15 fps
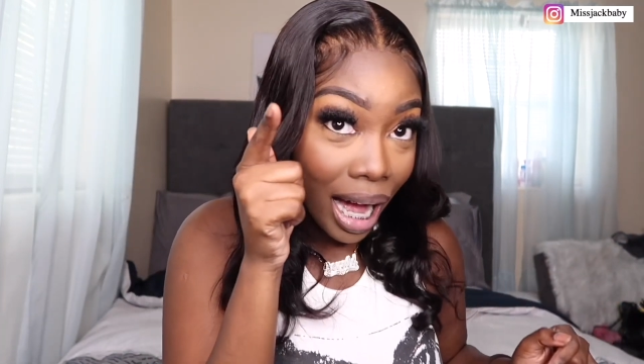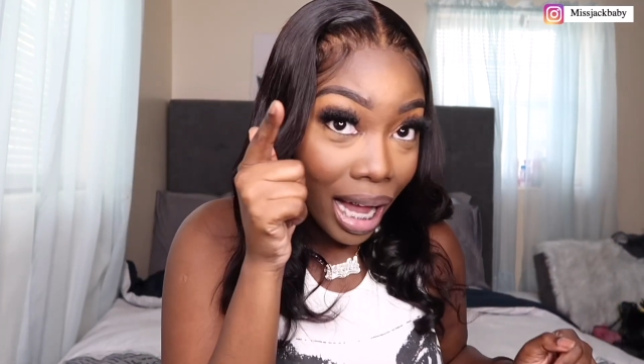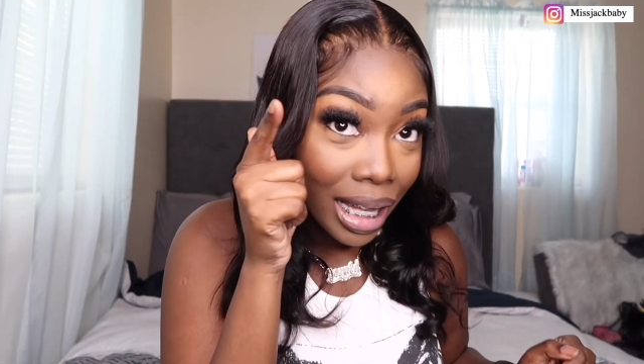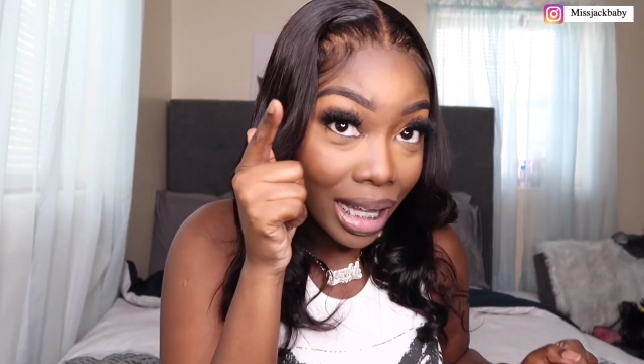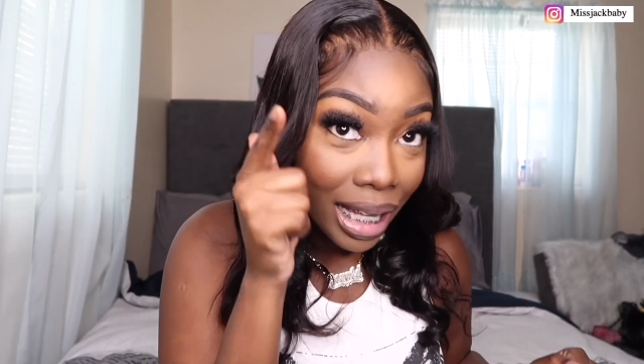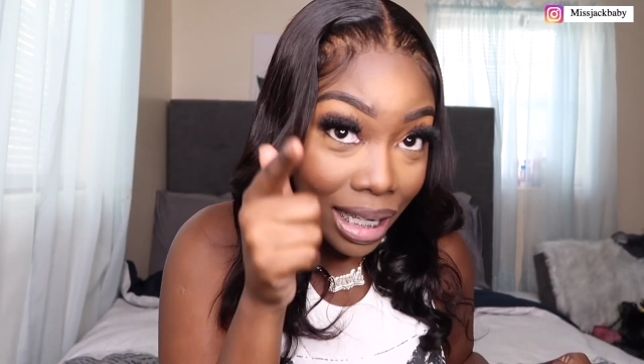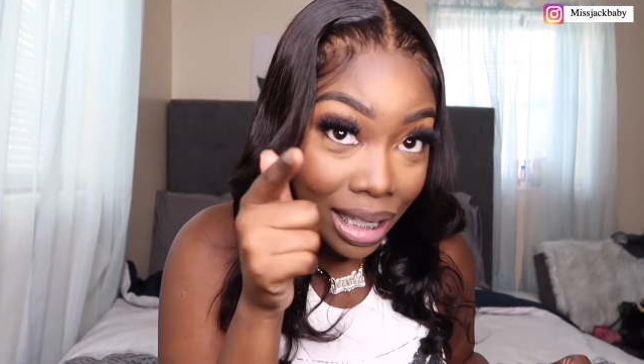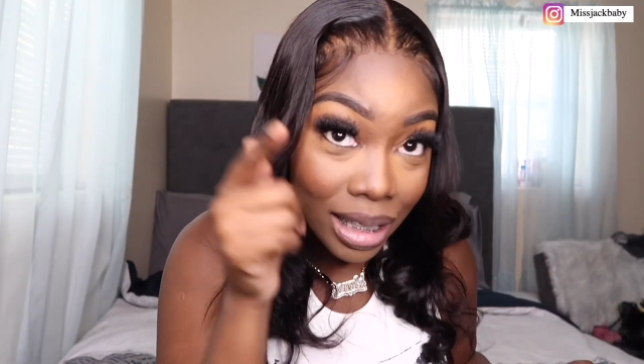
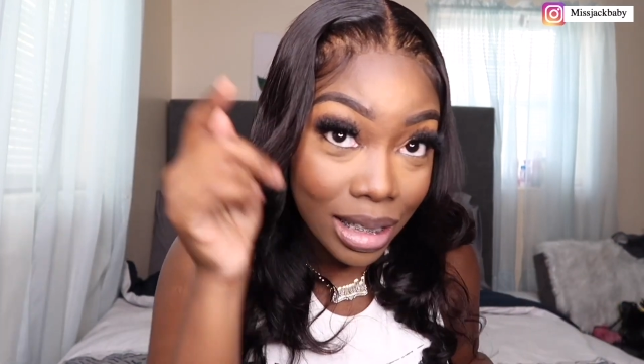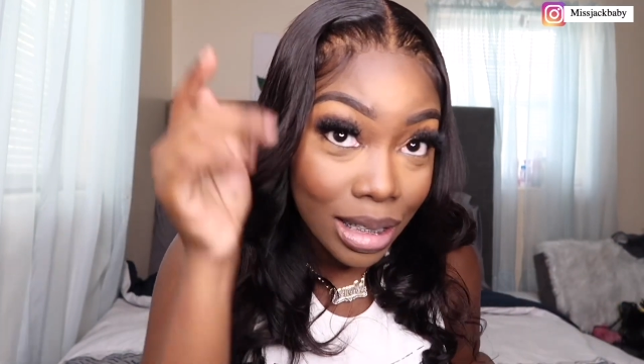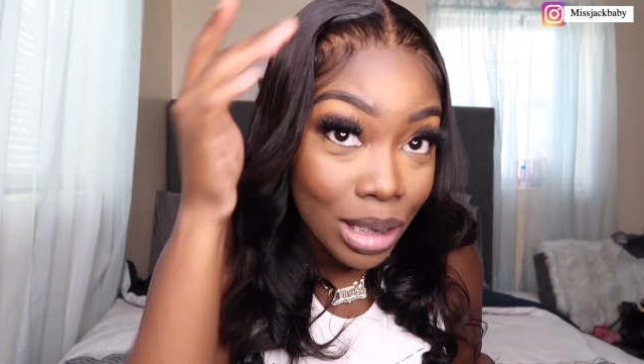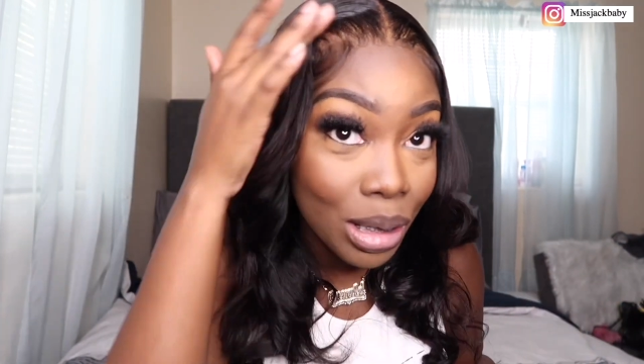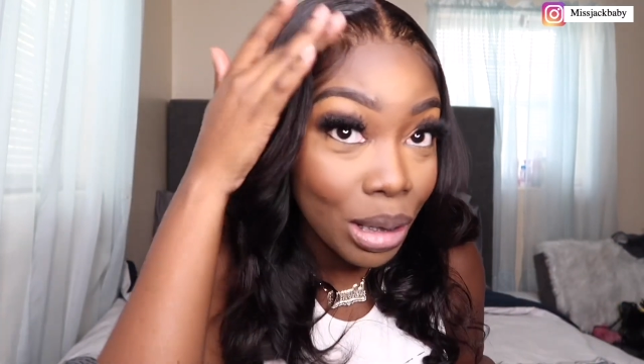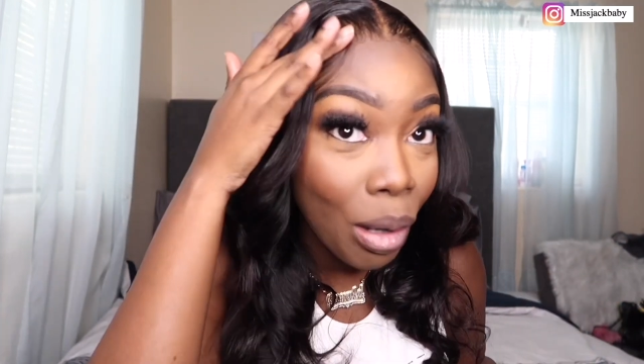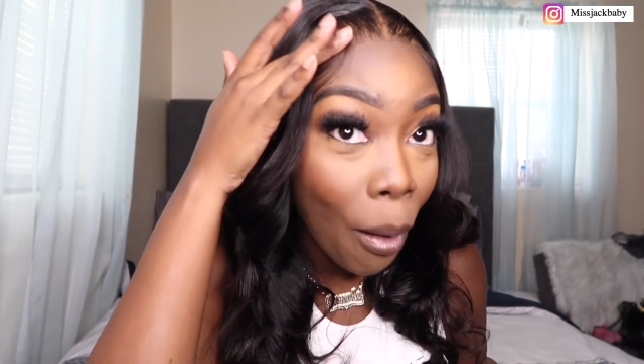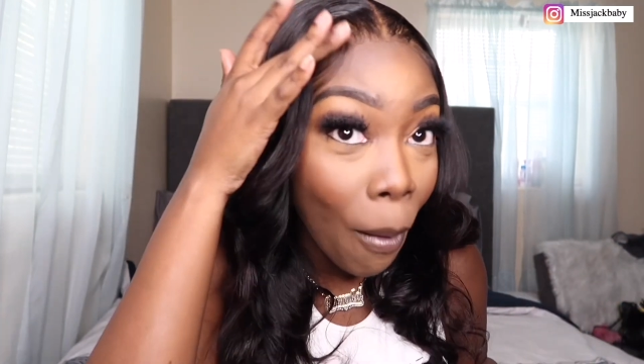a little
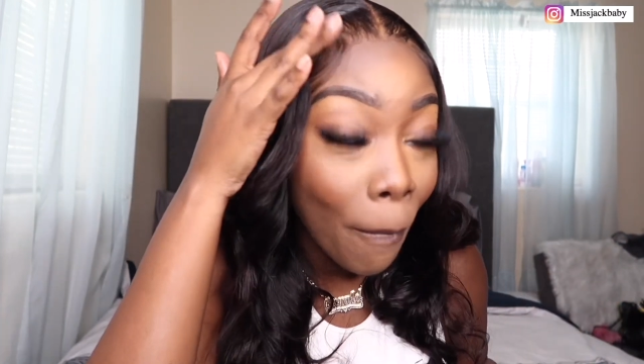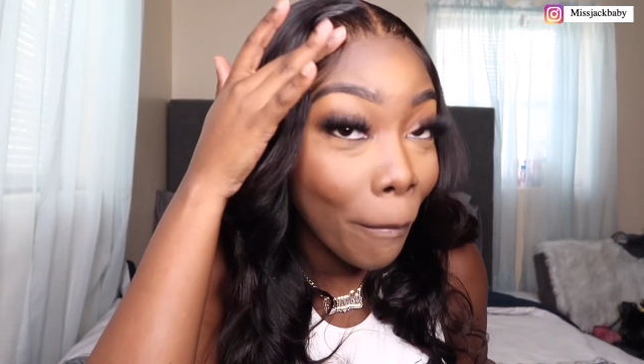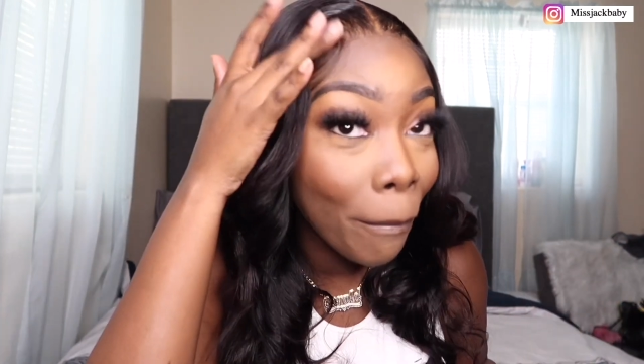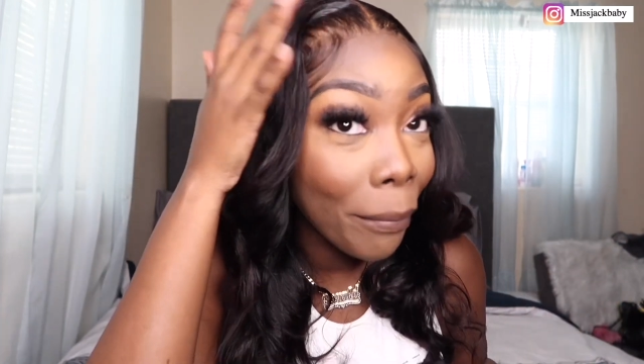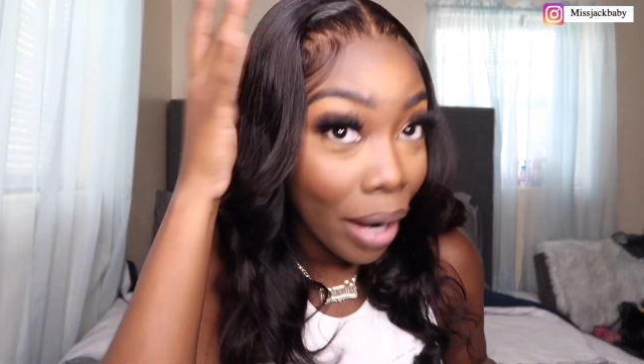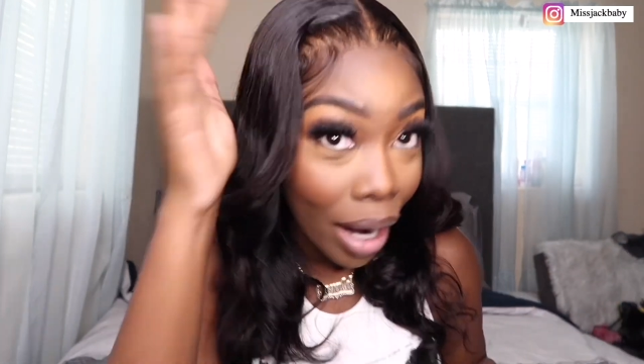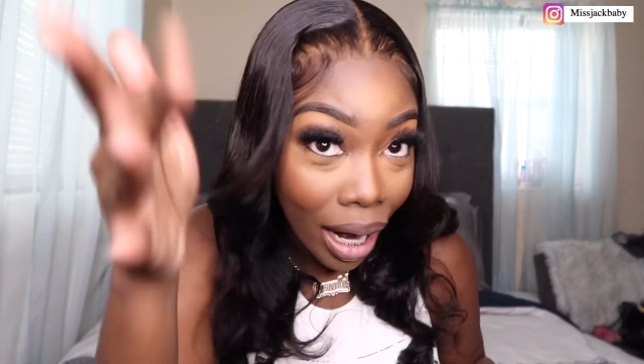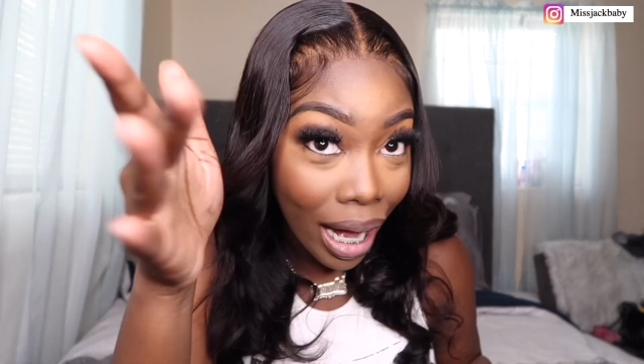too
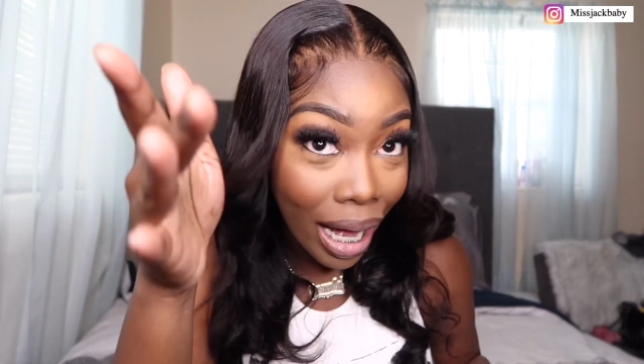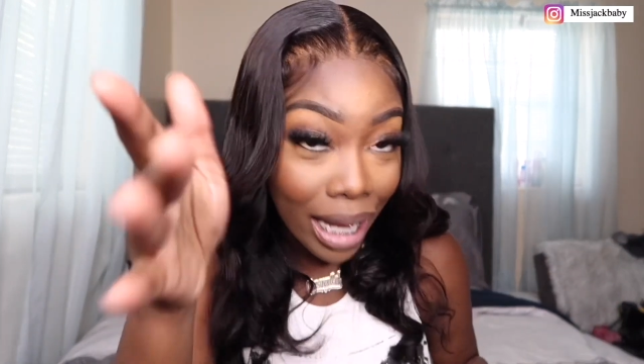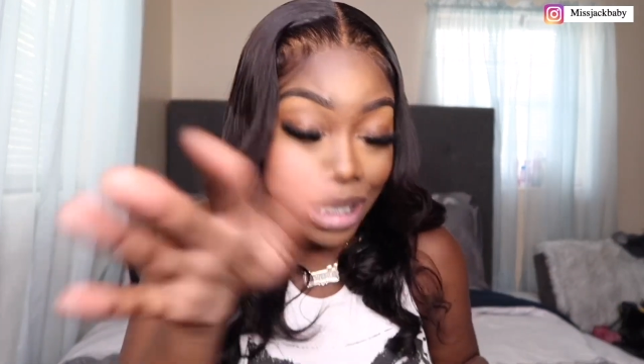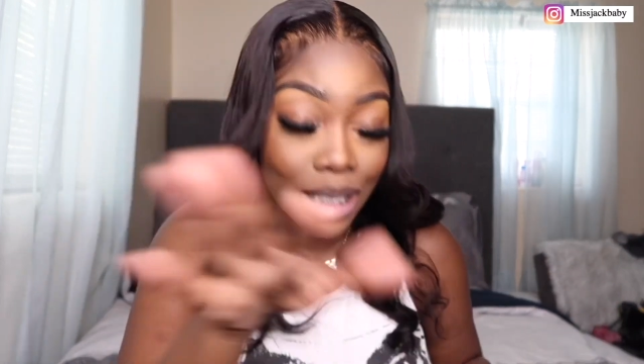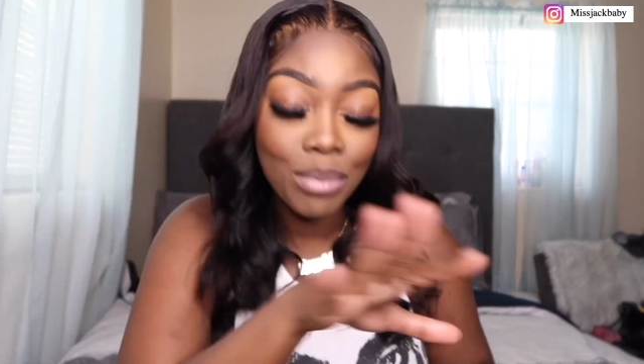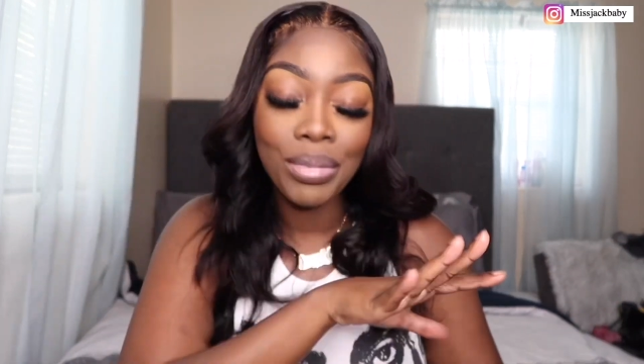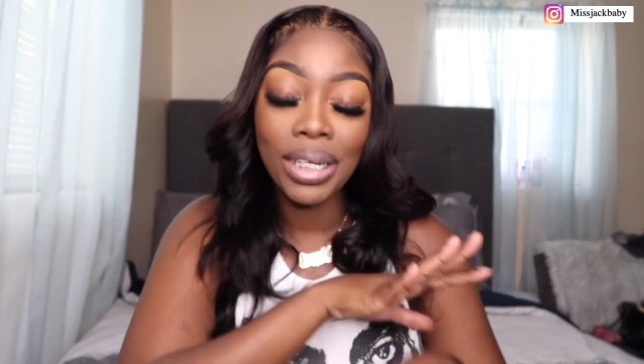much,